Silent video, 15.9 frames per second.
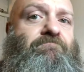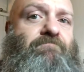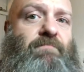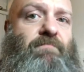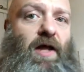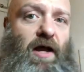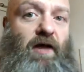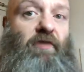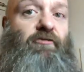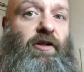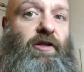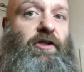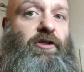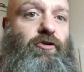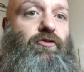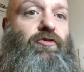I really
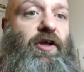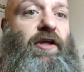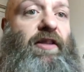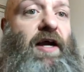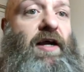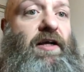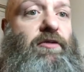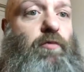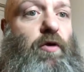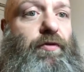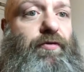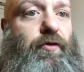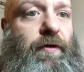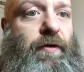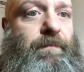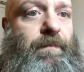do think that is worth
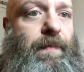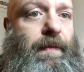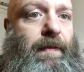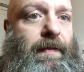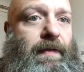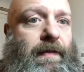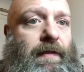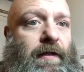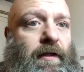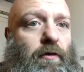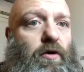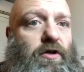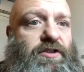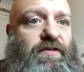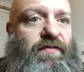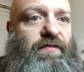doing.
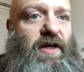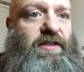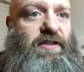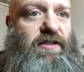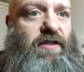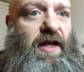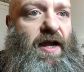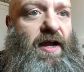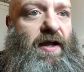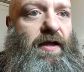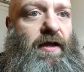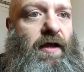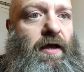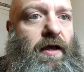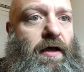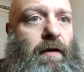What's a
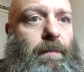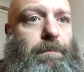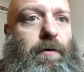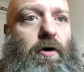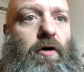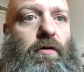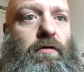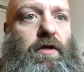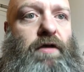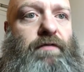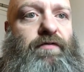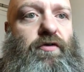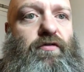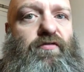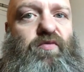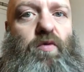Visorcat? Paul, if
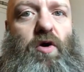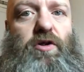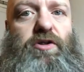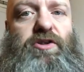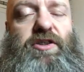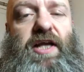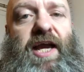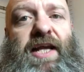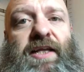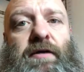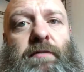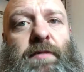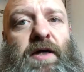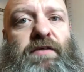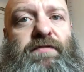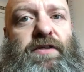you've watched any of
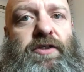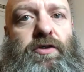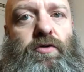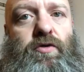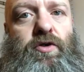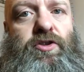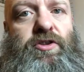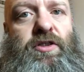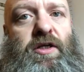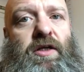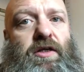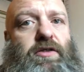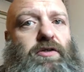my videos, you'll